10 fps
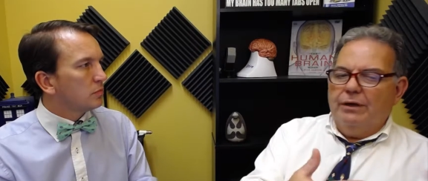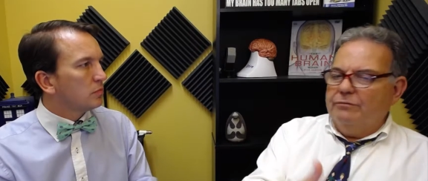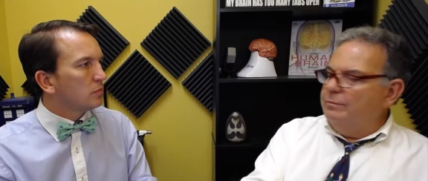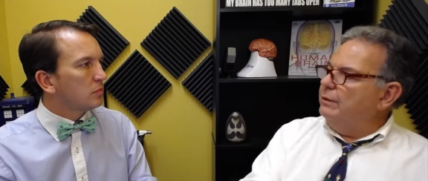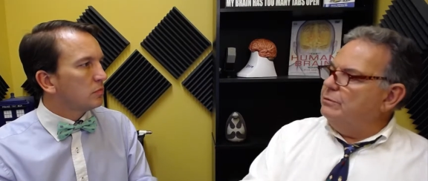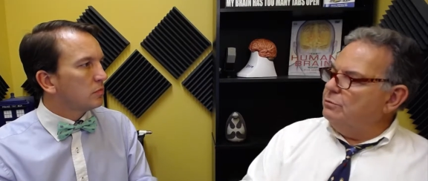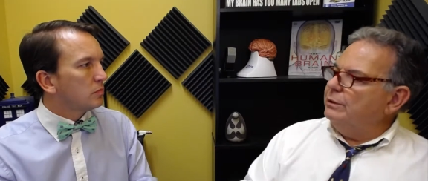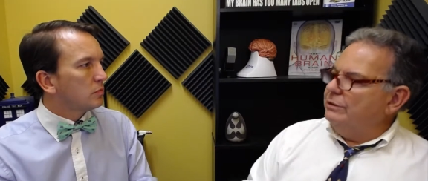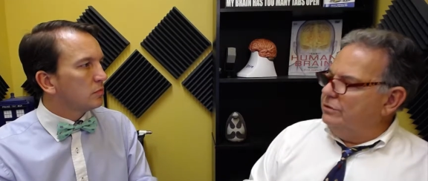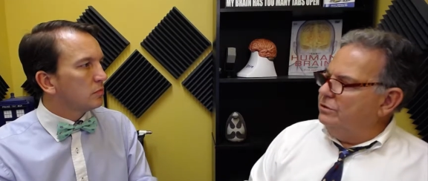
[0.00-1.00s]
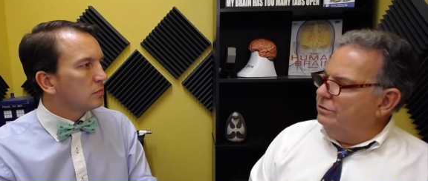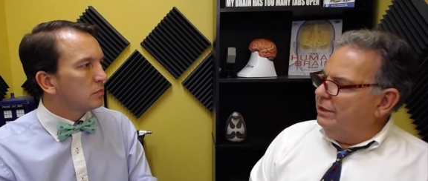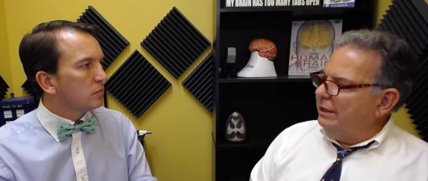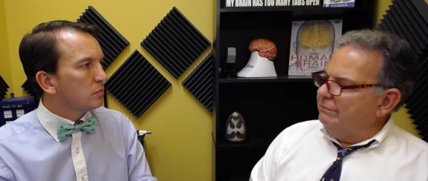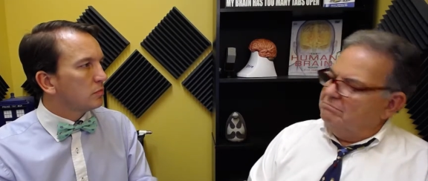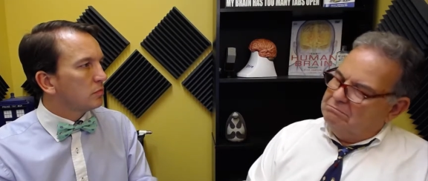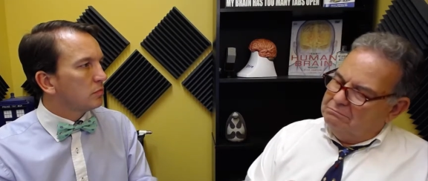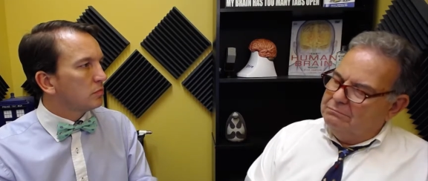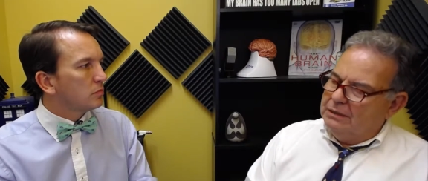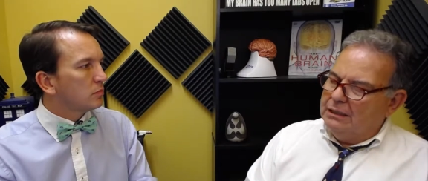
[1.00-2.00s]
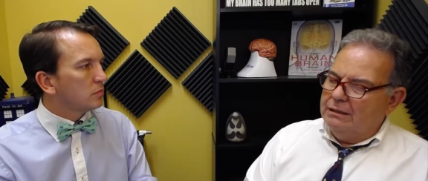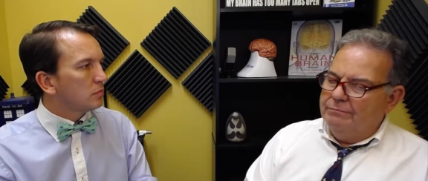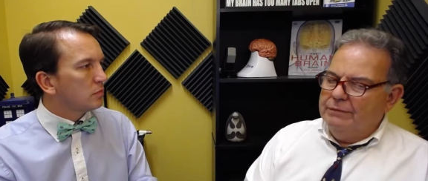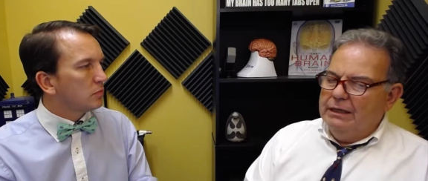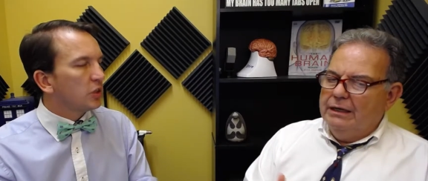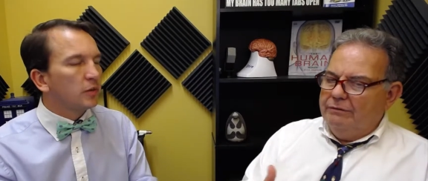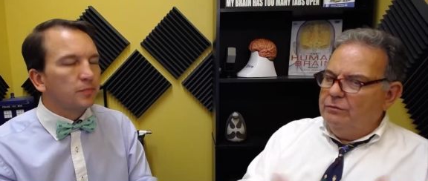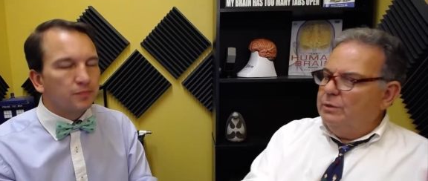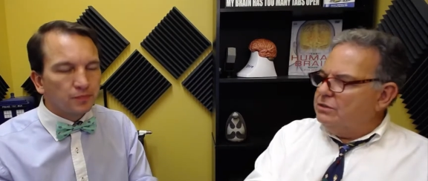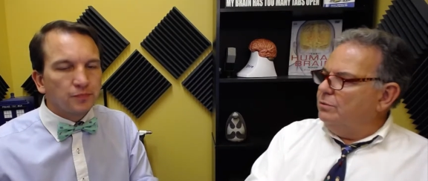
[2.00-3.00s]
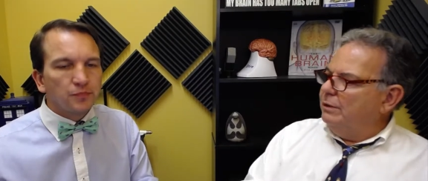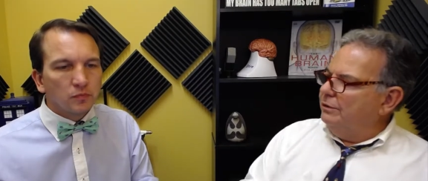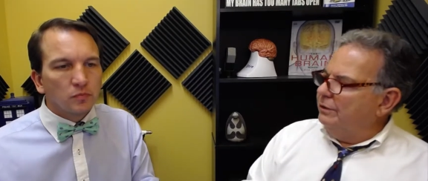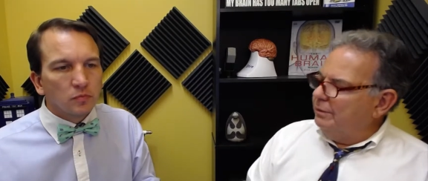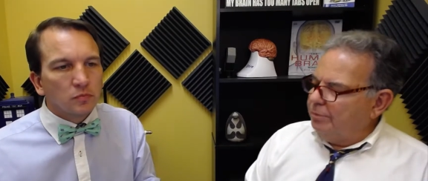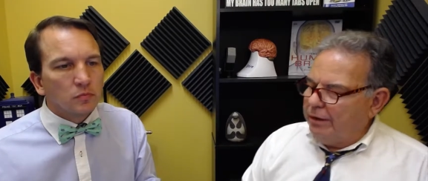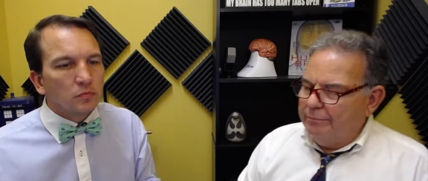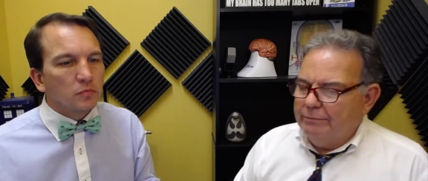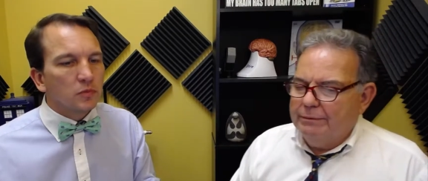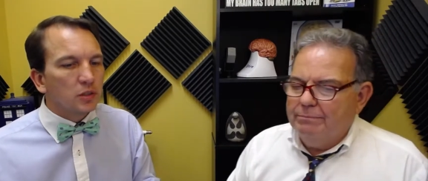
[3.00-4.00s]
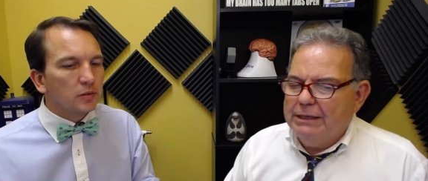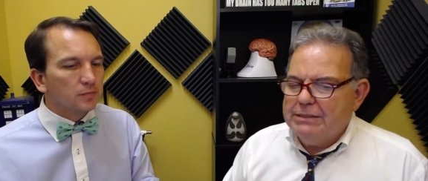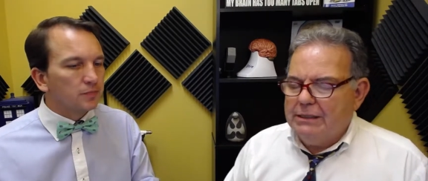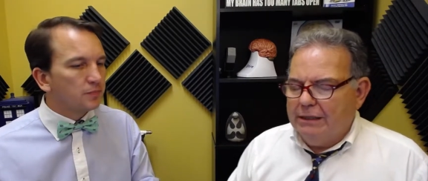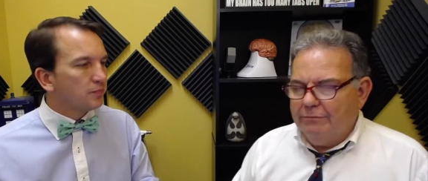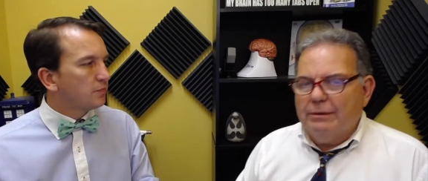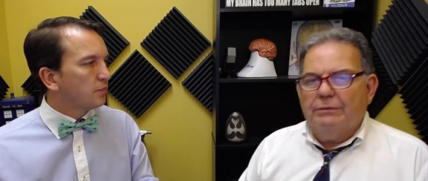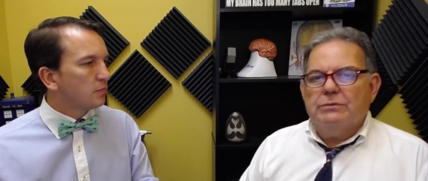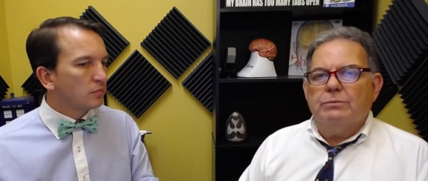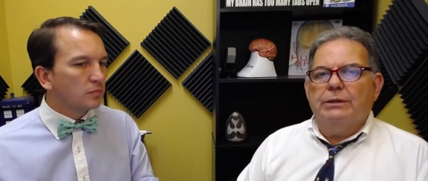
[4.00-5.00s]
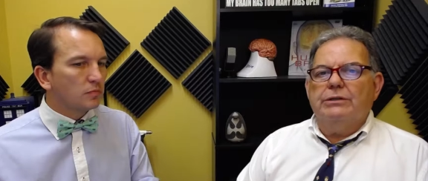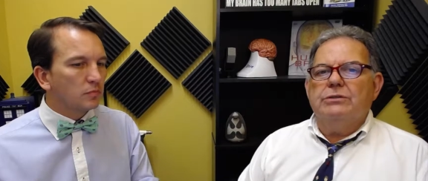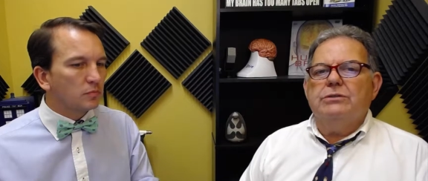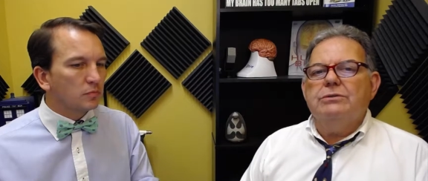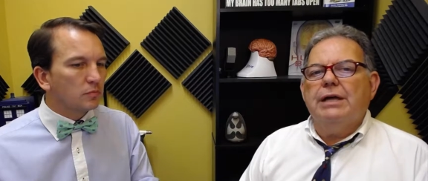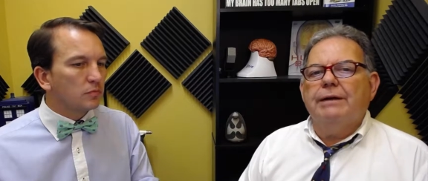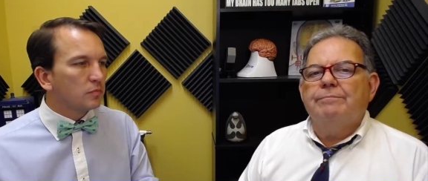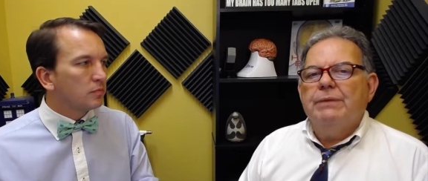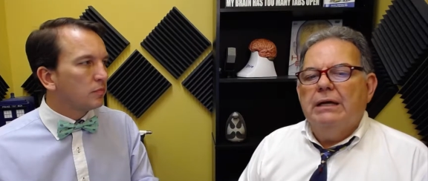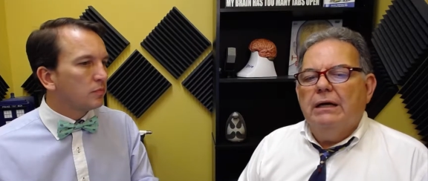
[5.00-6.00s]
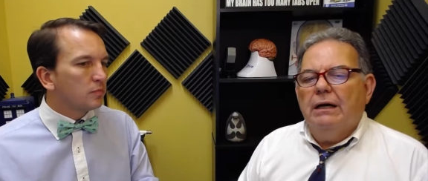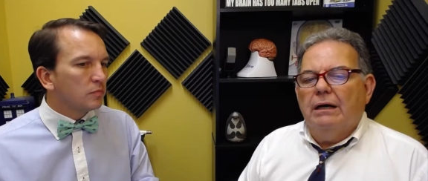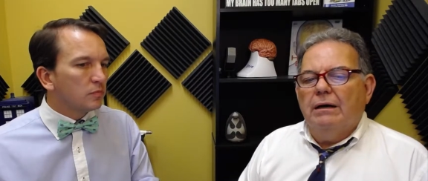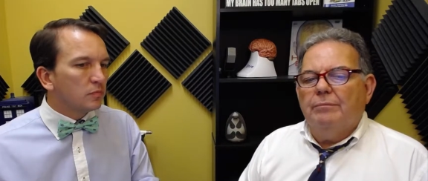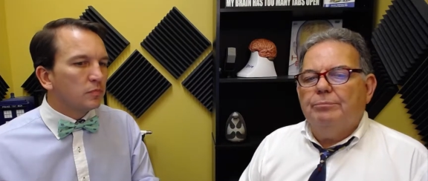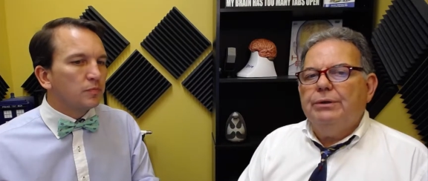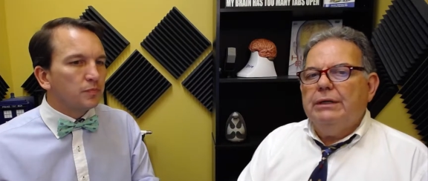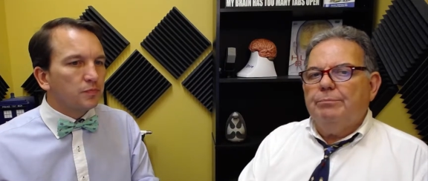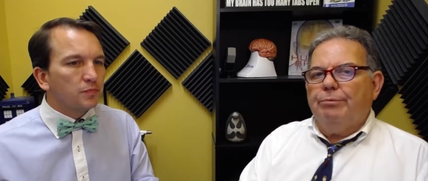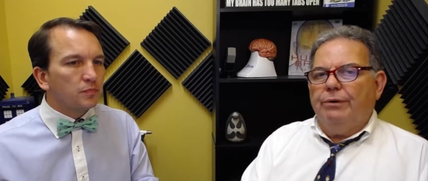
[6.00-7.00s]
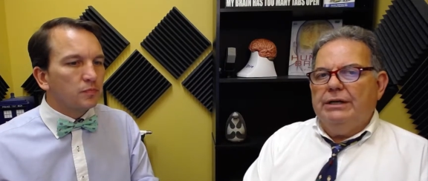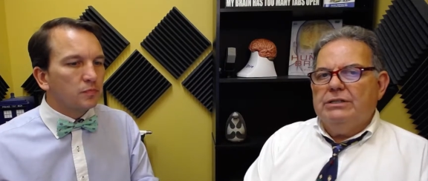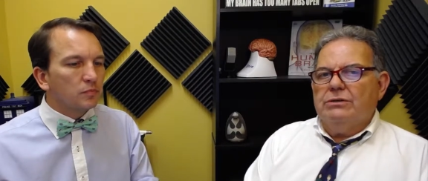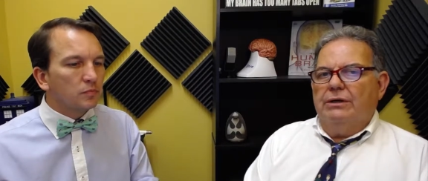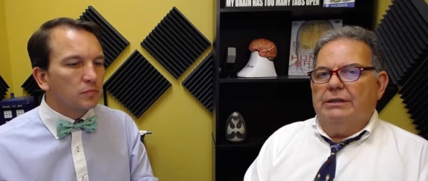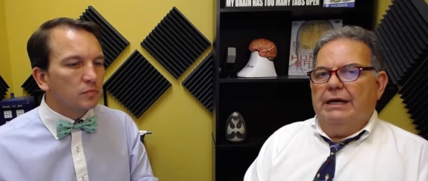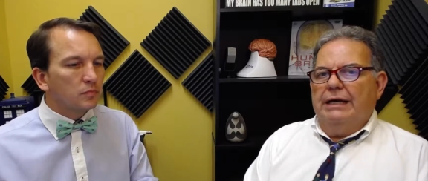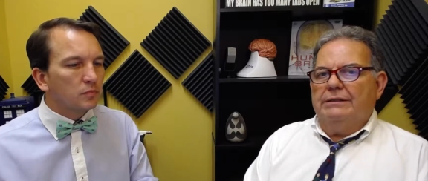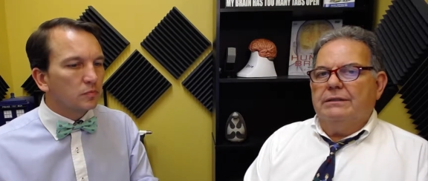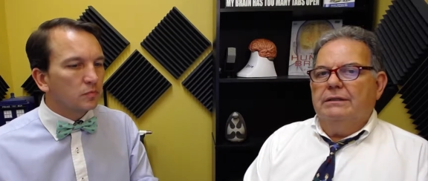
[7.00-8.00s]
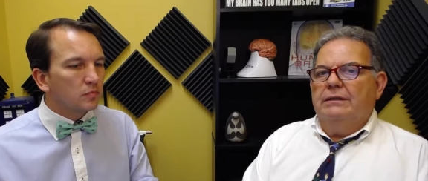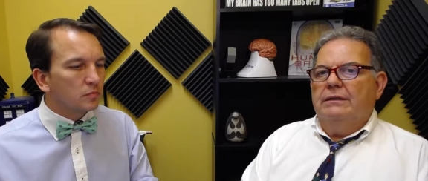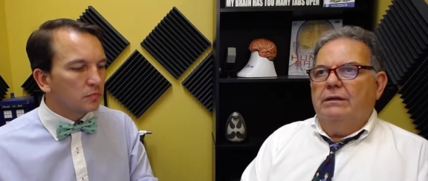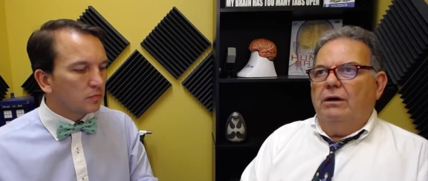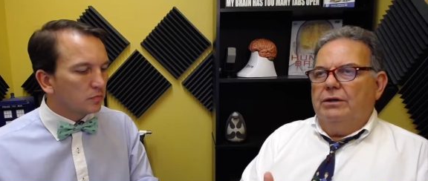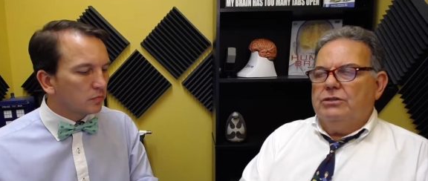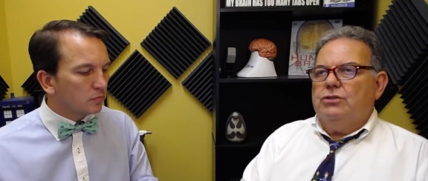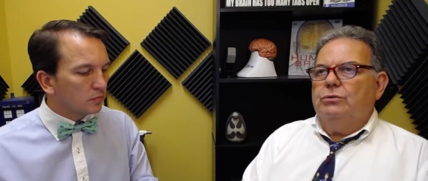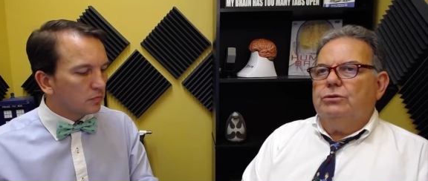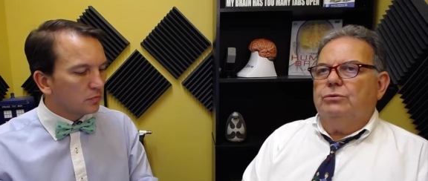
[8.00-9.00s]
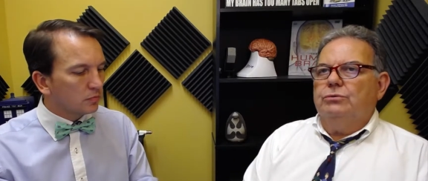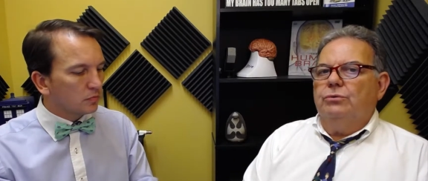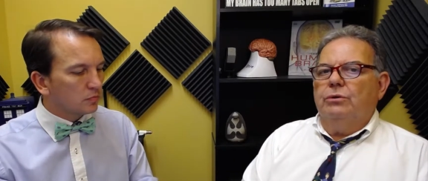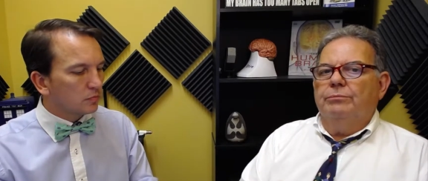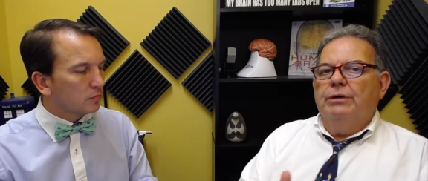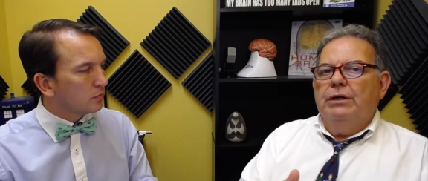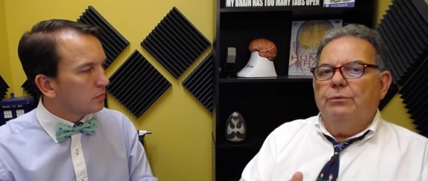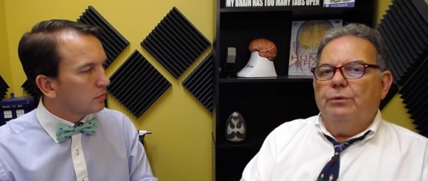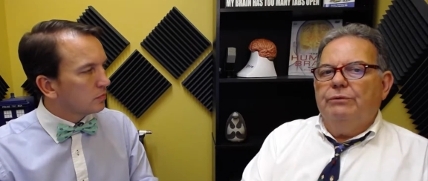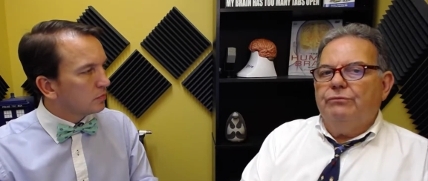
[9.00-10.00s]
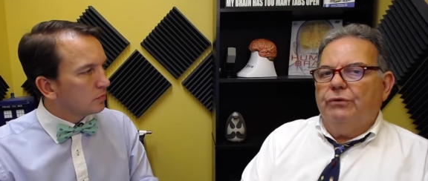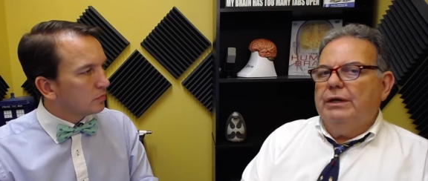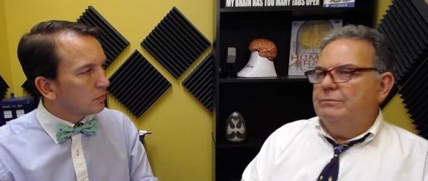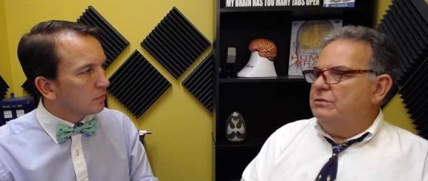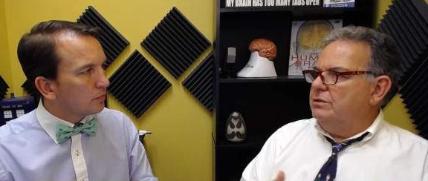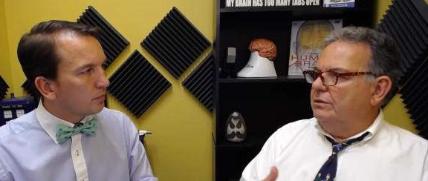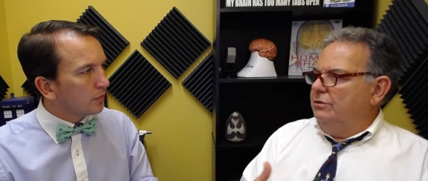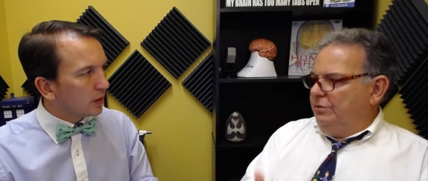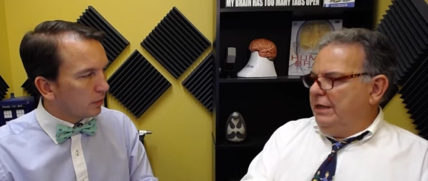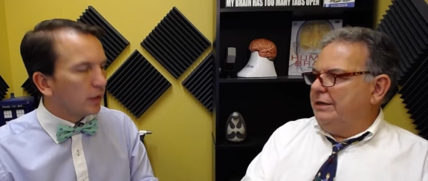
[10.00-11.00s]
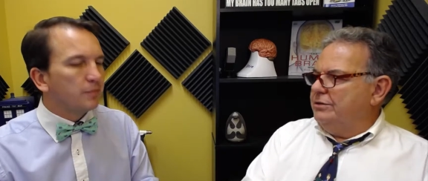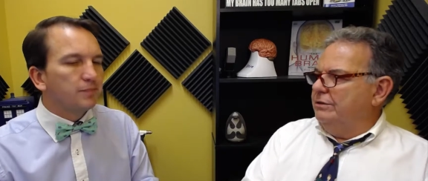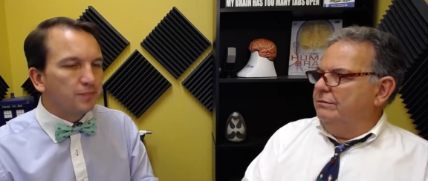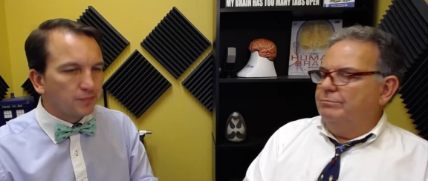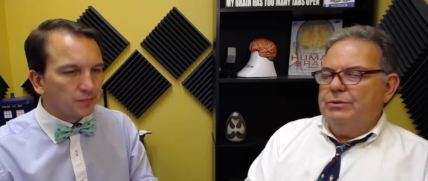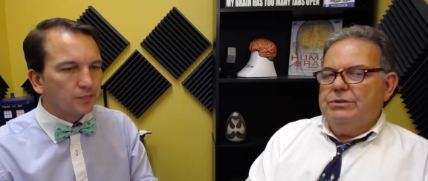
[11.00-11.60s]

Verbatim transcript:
Speaker 1: Everybody was willing to do that. Um, yeah. Every once in a while you had a problem, but yeah. basically everybody was willing to do that. Uh, putting a price on that, on a social norm, reframes your action. Right. Puts